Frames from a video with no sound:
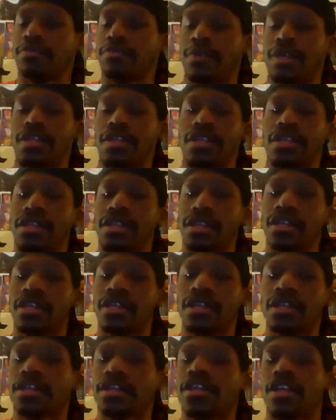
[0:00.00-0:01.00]
But
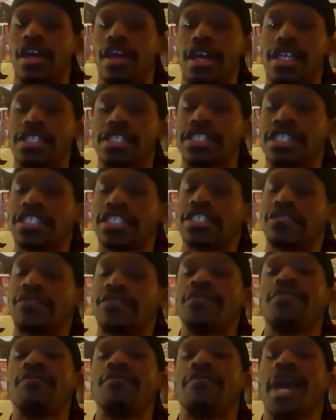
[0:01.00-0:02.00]
you know, it's
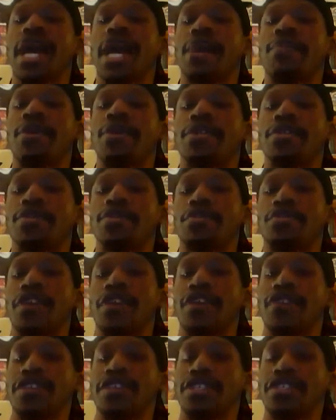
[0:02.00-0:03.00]
just my personal
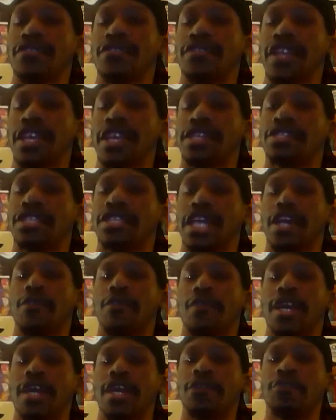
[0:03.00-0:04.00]
preference of things. Like
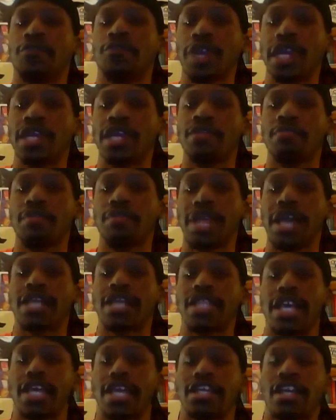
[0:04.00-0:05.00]
when I read Black
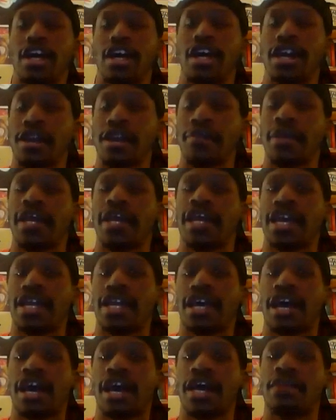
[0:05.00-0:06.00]
Leg Ya in my head,
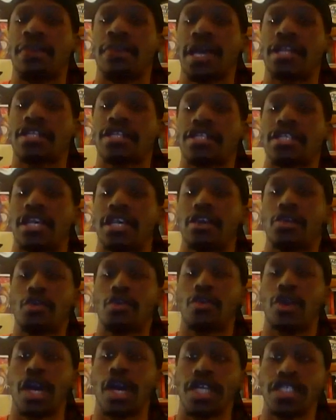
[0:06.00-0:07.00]
I automatically say
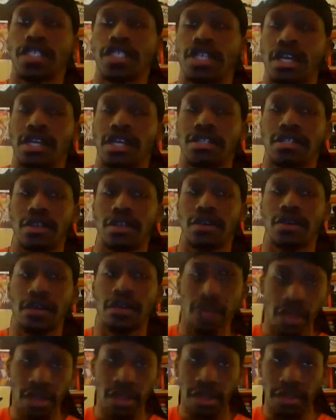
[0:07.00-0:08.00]
Kuriashi Ya, so
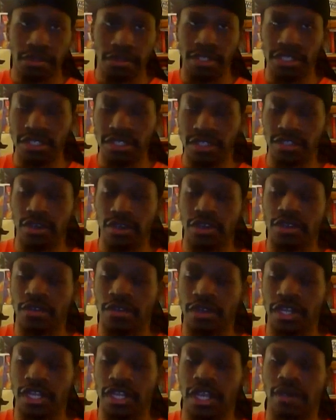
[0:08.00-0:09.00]
I'm just gonna start
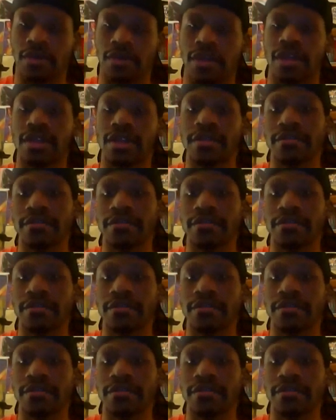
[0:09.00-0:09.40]
doing it that way.